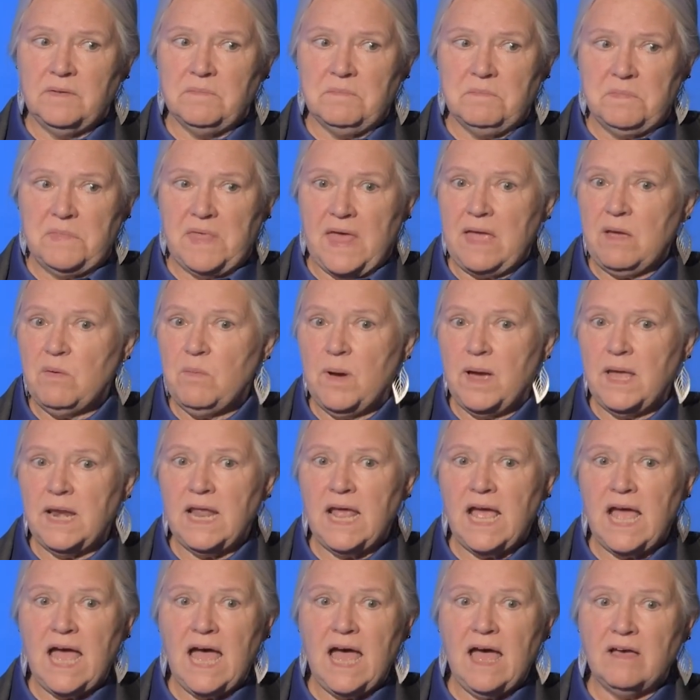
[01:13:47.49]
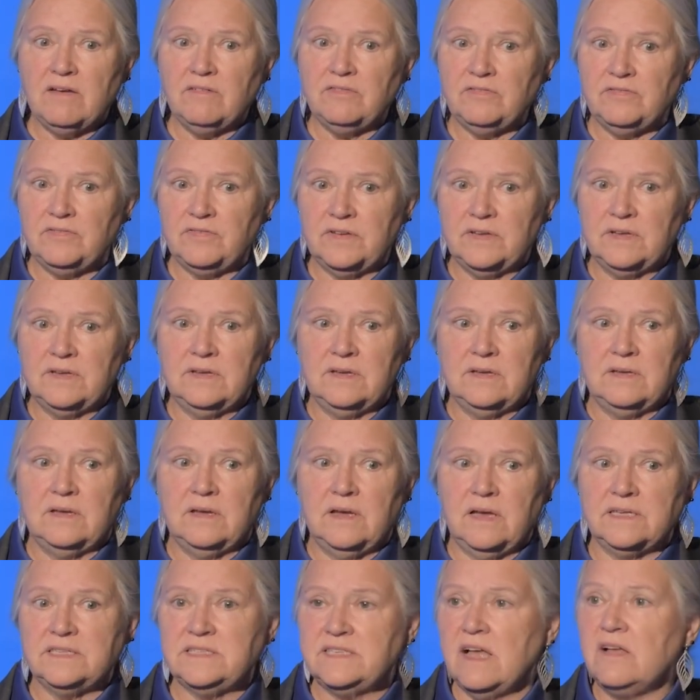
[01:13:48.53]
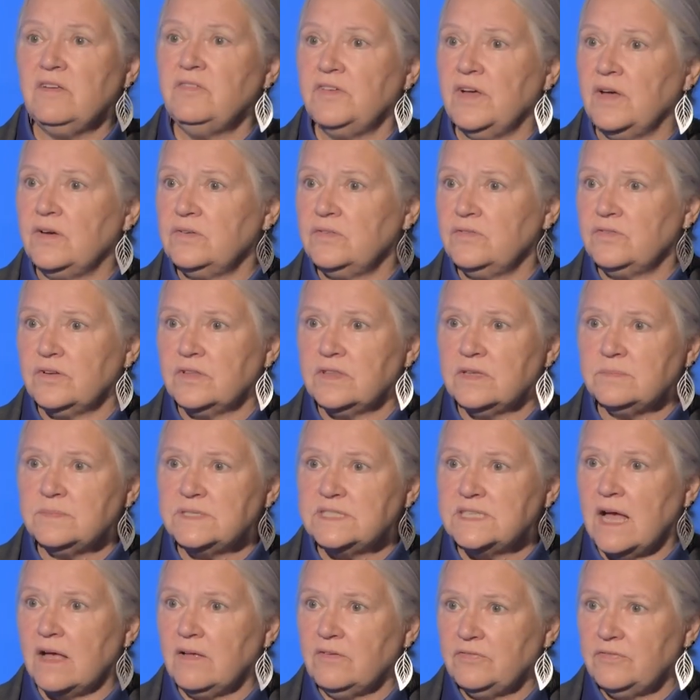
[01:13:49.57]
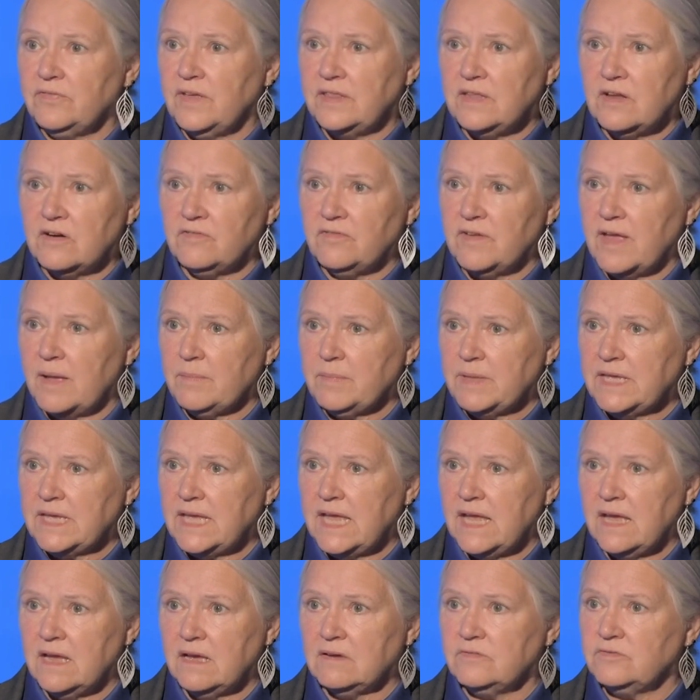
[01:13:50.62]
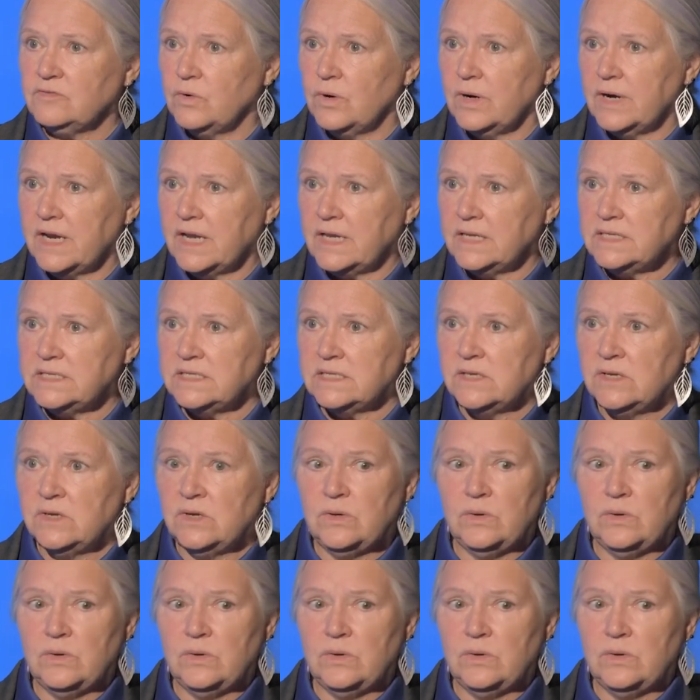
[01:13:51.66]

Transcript: they want to have a cell phone for themselves and their family can't afford it,